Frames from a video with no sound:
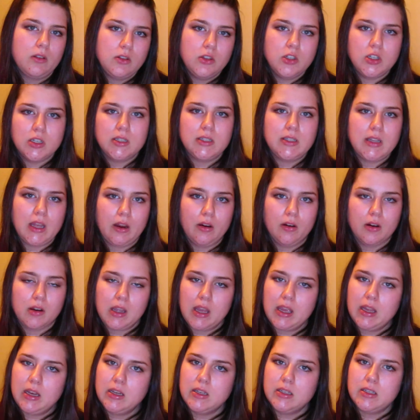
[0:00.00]
just
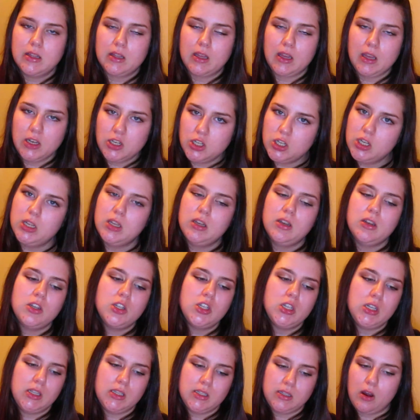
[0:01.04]
segregated to the kitchen.
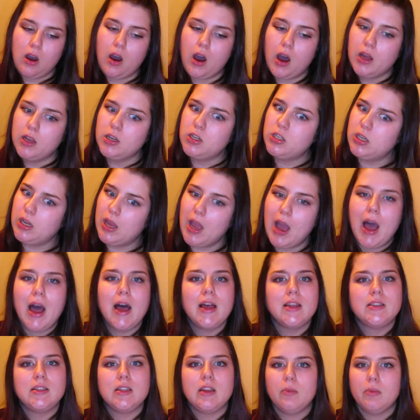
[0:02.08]
She is not. She
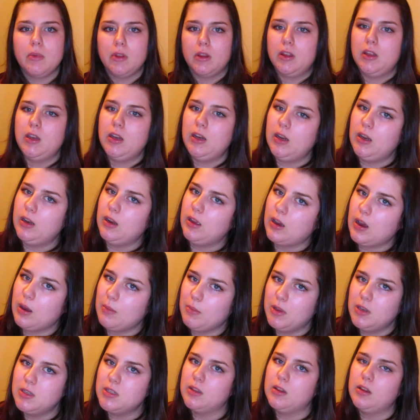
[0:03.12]
has the ability to come
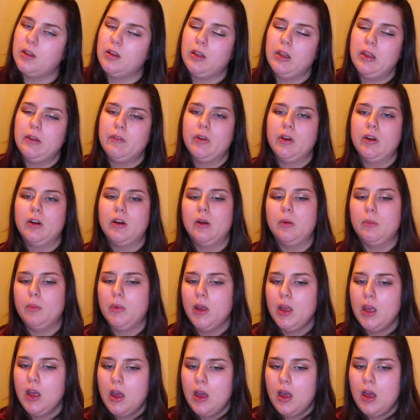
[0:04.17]
into the living room,
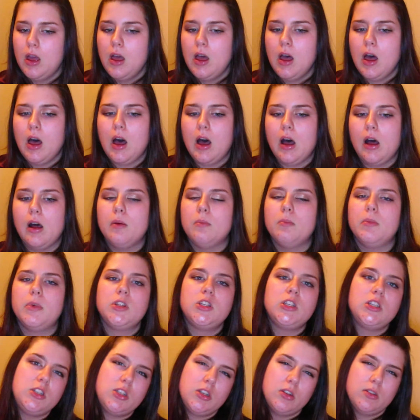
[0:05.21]
but
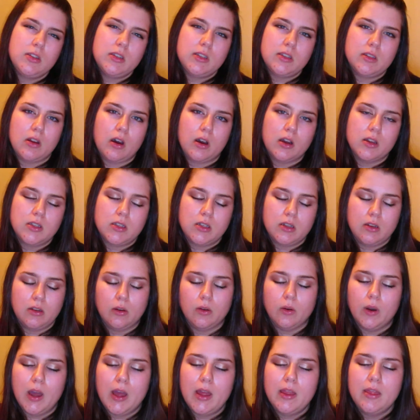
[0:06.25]
she chooses not to,
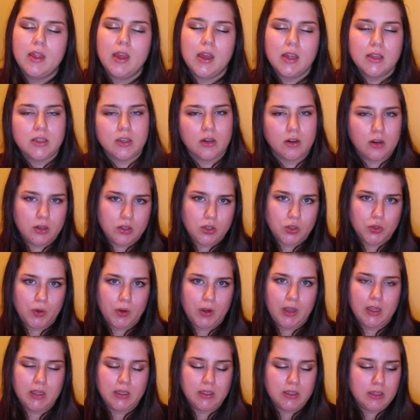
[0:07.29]
and that's her
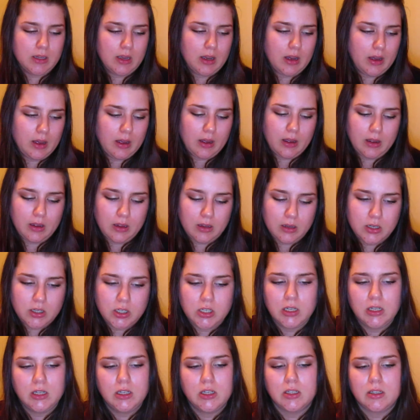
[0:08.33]
choice.
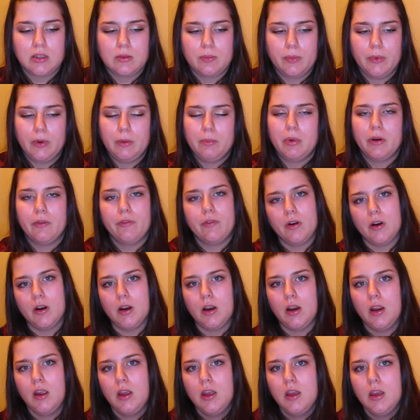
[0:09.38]
She just would
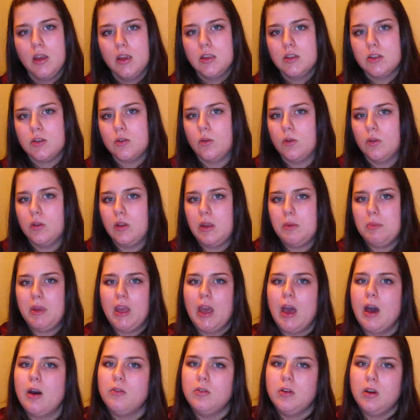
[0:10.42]
prefer to only
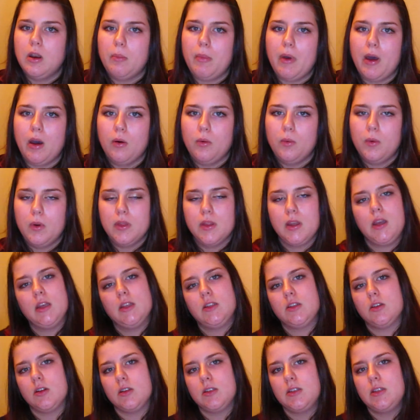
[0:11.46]
be out and about when the
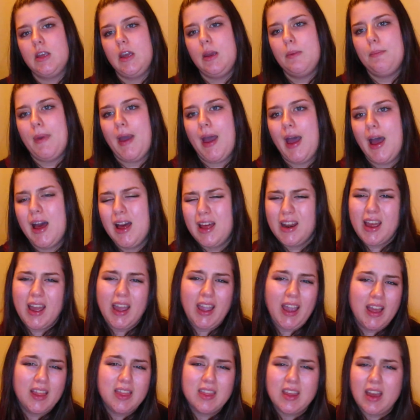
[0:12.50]
kids are asleep, and I
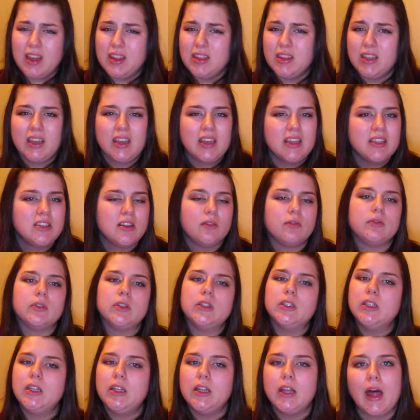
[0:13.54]
get that. The kids are
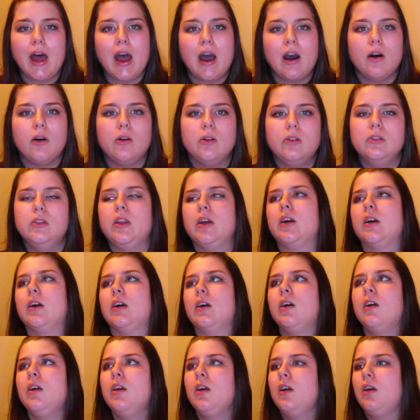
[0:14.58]
really loud. They're